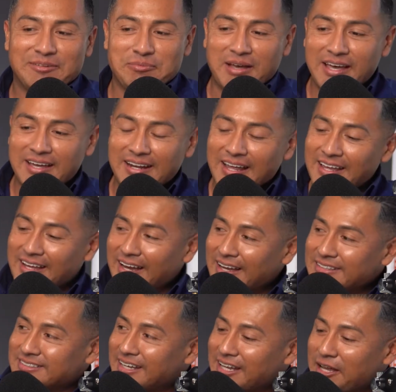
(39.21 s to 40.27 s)
Man, hey
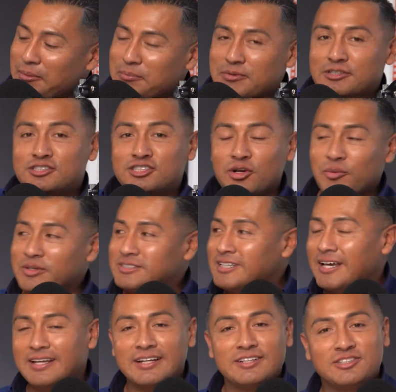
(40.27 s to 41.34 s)
guys, I am so
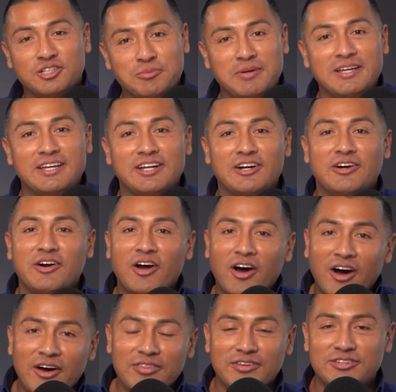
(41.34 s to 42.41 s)
excited to be here
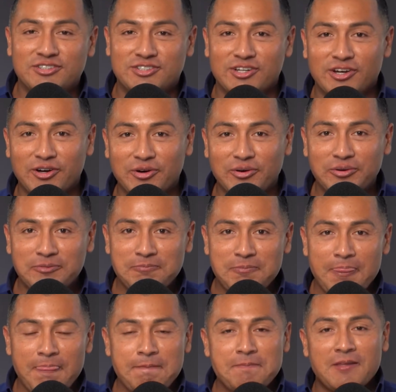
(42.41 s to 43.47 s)
on the show,
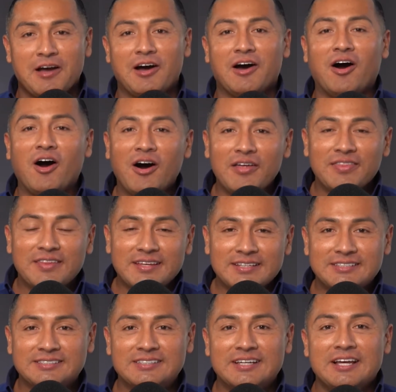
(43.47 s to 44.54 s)
uh, on
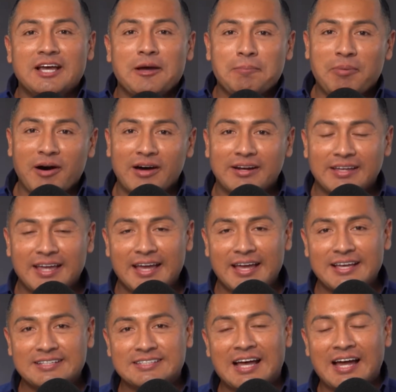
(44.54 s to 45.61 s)
this
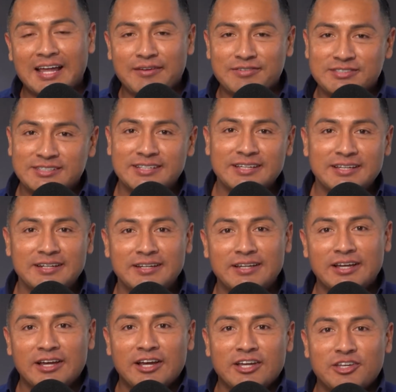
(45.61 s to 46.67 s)
podcast. I have seen
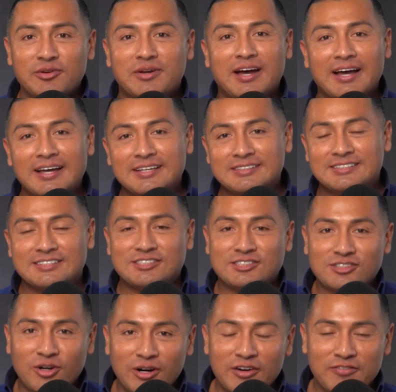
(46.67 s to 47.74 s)
you guys
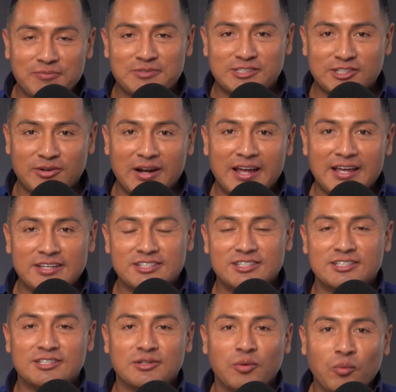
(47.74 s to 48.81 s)
started from
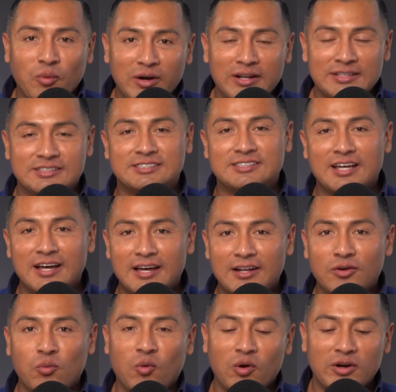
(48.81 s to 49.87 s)
scratch, what it's
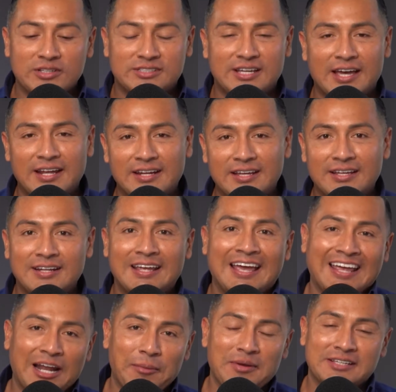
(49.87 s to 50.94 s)
done, where it's headed,
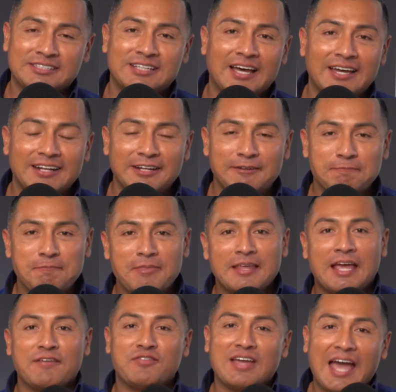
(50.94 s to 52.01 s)
and I'm excited.
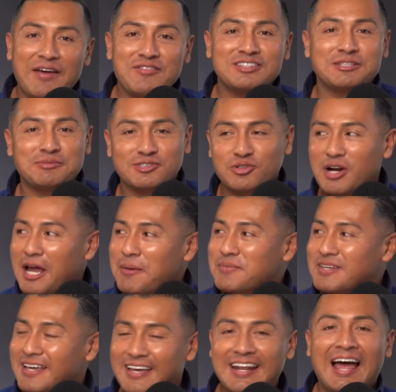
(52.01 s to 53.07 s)
If you haven't
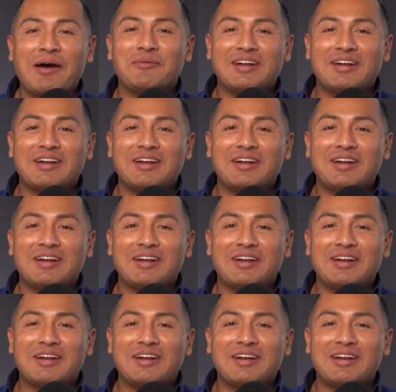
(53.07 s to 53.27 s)
subscribed yet, I